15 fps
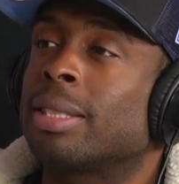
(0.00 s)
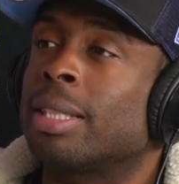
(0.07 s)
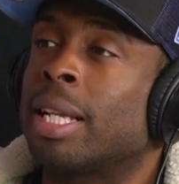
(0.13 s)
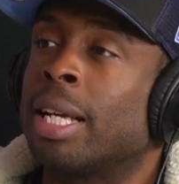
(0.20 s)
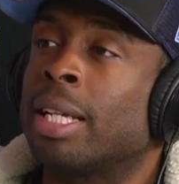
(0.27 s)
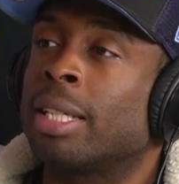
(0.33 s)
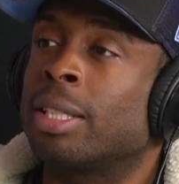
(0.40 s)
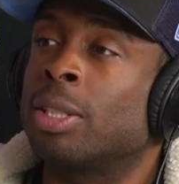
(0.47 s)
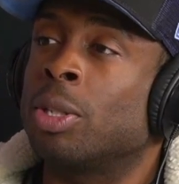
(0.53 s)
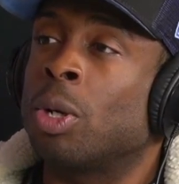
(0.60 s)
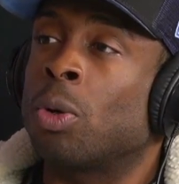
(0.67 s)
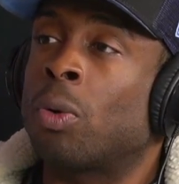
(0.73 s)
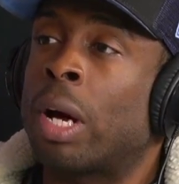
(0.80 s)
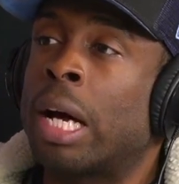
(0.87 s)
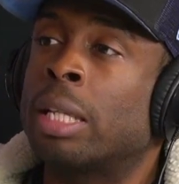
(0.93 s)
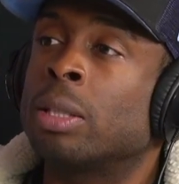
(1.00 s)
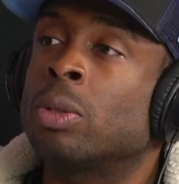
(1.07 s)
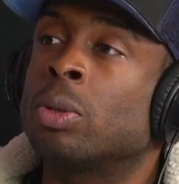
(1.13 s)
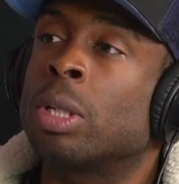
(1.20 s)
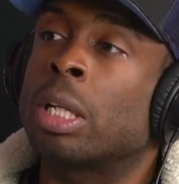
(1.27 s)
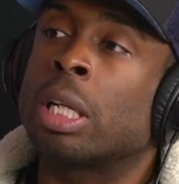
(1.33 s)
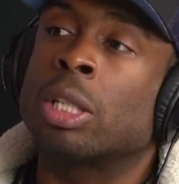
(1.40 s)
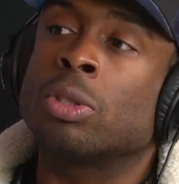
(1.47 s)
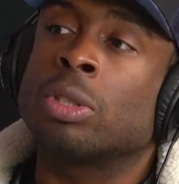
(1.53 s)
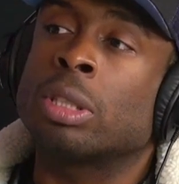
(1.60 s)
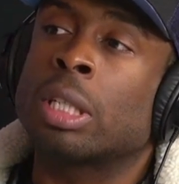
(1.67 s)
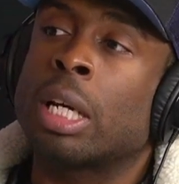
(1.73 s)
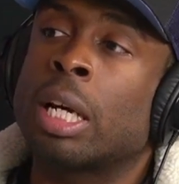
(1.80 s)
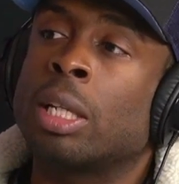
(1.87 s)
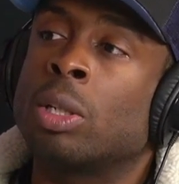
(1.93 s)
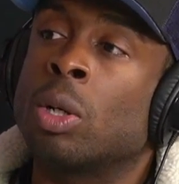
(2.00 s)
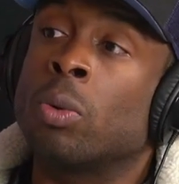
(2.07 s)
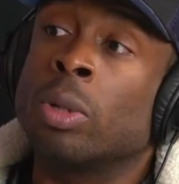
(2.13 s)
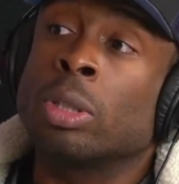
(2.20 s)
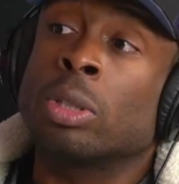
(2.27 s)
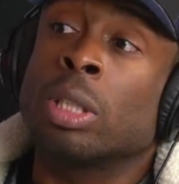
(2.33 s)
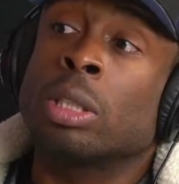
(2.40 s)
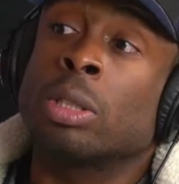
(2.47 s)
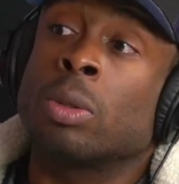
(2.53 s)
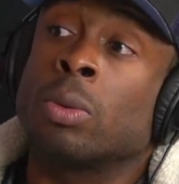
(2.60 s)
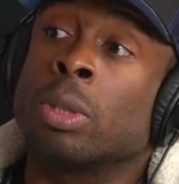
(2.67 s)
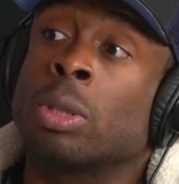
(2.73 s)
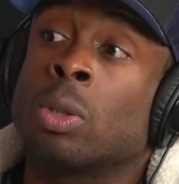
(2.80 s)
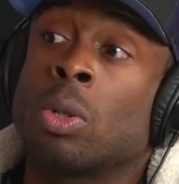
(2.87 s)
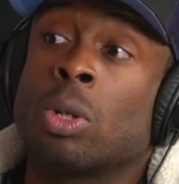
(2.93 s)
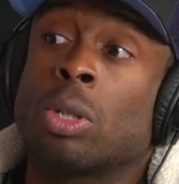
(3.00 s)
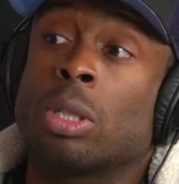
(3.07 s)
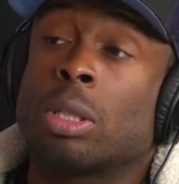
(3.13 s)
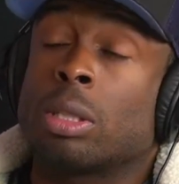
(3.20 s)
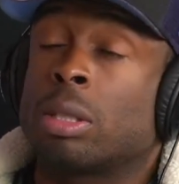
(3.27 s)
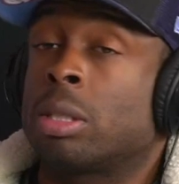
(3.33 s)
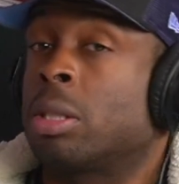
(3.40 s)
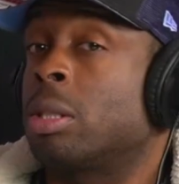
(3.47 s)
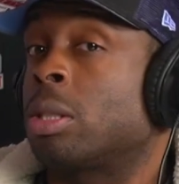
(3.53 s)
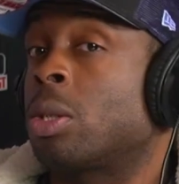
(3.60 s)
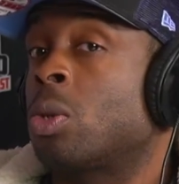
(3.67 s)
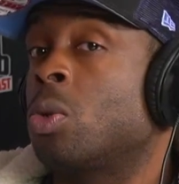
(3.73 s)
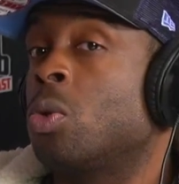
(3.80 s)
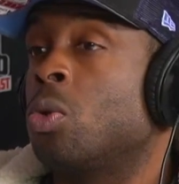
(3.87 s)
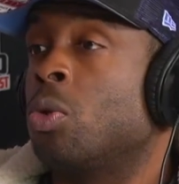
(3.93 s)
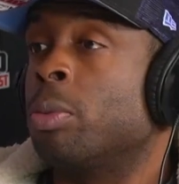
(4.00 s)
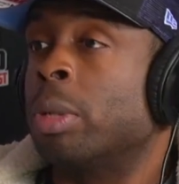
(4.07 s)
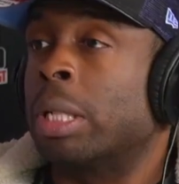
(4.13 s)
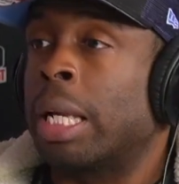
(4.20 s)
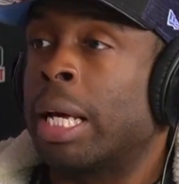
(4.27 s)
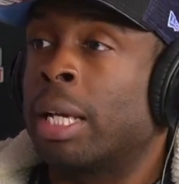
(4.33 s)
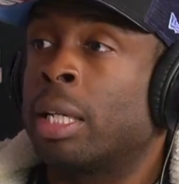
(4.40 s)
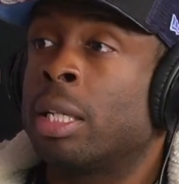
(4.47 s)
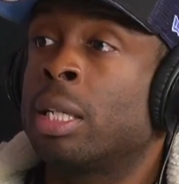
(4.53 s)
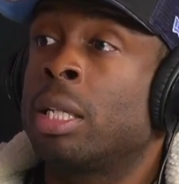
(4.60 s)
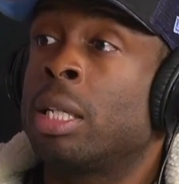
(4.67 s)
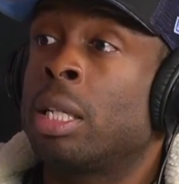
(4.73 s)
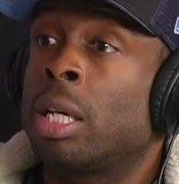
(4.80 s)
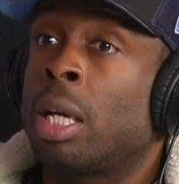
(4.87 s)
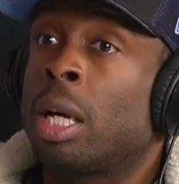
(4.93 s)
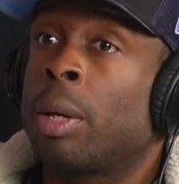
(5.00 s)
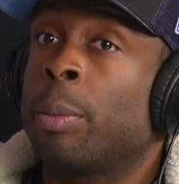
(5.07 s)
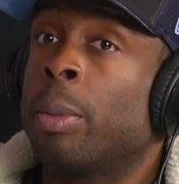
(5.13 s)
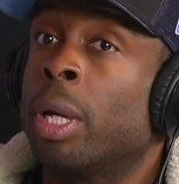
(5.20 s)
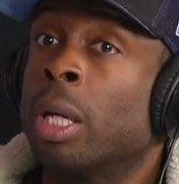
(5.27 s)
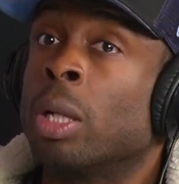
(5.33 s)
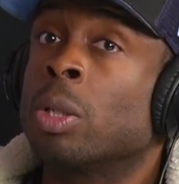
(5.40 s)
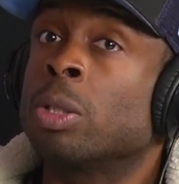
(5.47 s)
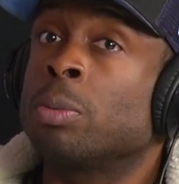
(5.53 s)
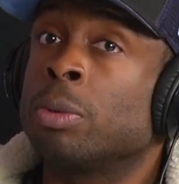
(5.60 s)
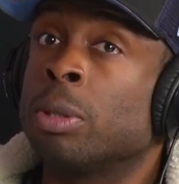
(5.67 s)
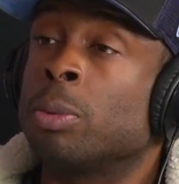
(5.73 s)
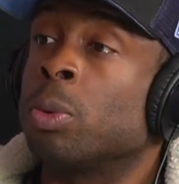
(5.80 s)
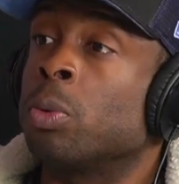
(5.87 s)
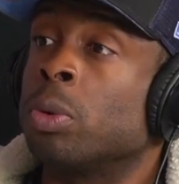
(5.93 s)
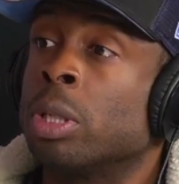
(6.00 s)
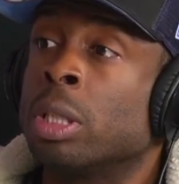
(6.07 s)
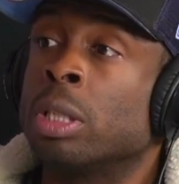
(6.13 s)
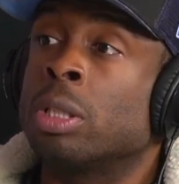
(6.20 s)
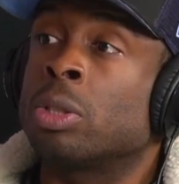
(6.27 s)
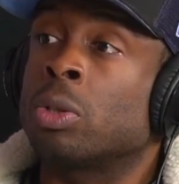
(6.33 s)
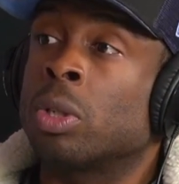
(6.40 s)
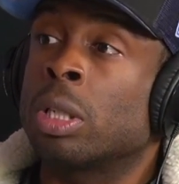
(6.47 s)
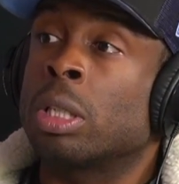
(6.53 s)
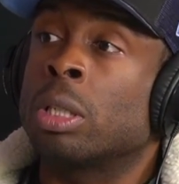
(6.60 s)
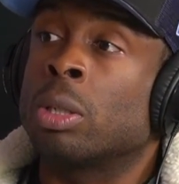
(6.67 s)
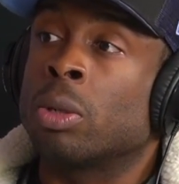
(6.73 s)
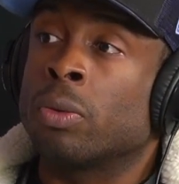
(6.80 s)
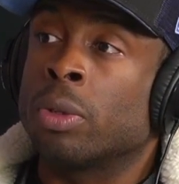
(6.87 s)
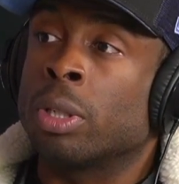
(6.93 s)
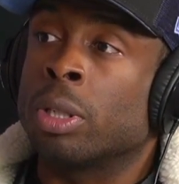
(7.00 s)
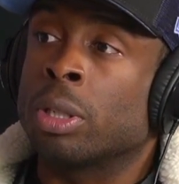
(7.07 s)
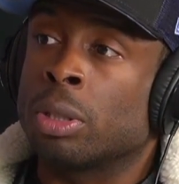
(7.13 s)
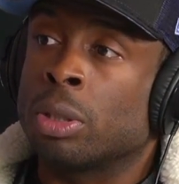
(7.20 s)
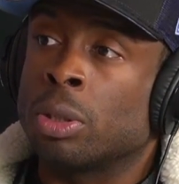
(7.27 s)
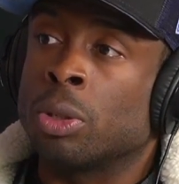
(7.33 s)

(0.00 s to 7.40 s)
Like, you know, riding through the countryside, you know, once you get to the resort, it's cool, but like, man, those people really struggling over there.